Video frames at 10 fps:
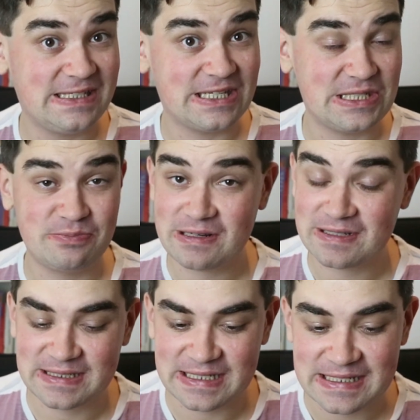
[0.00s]
teenage
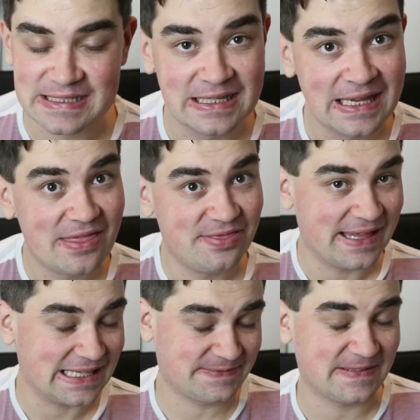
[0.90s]
pregnancies,
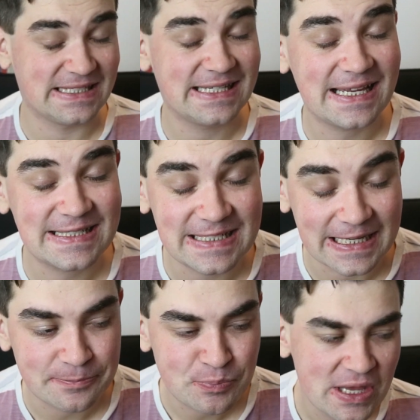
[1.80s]
that's
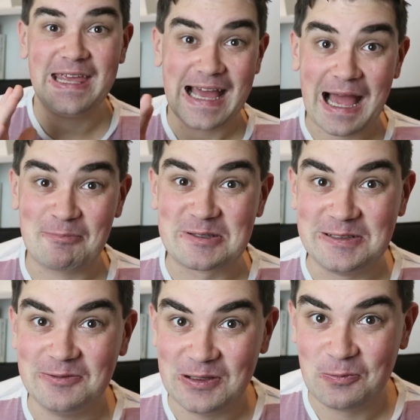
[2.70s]
fantastic. It
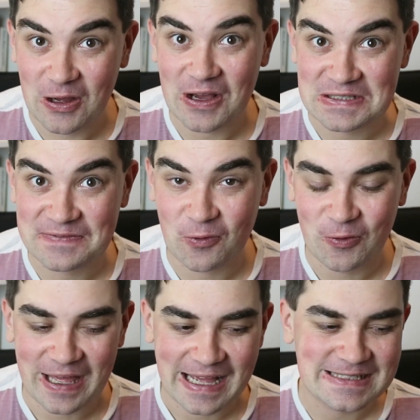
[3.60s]
absolutely works
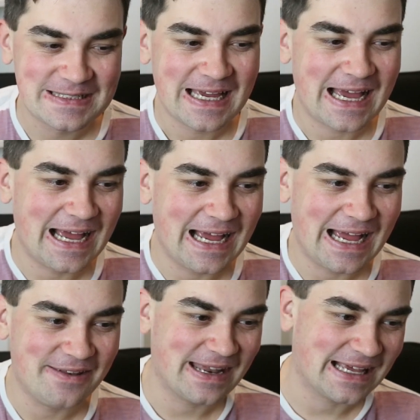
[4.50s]
for that.
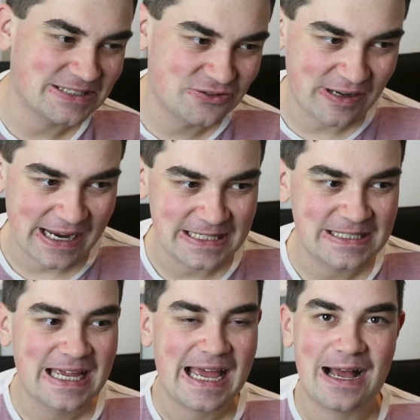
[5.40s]
And that's
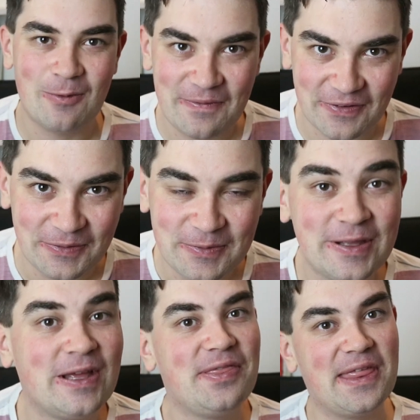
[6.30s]
great. However,
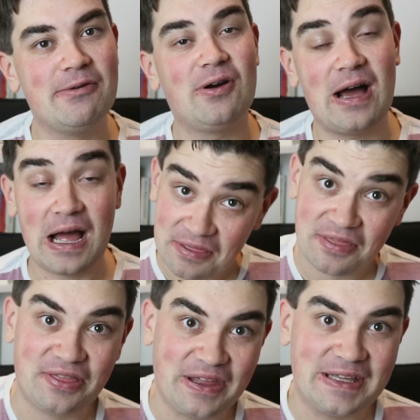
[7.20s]
there are
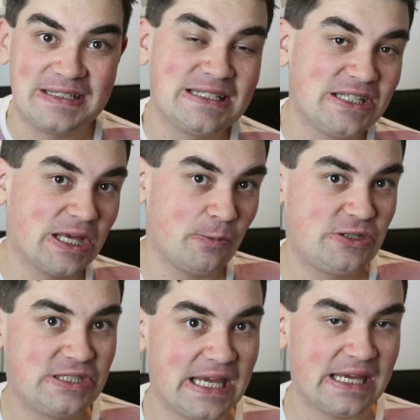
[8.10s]
other things that
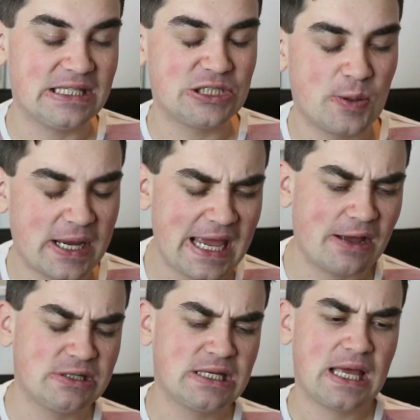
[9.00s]
we should take into
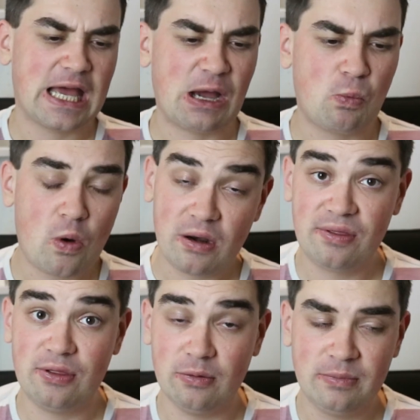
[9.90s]
account. And one
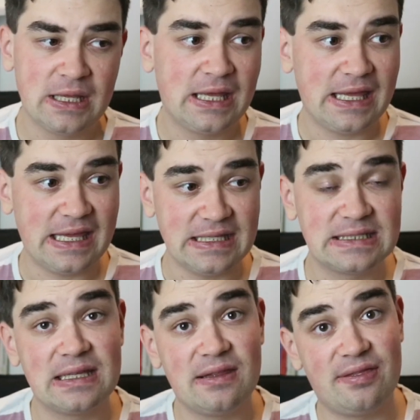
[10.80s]
of them
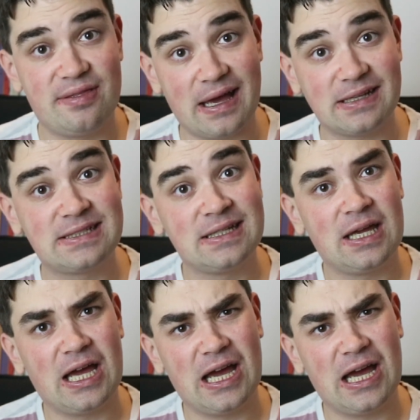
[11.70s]
is that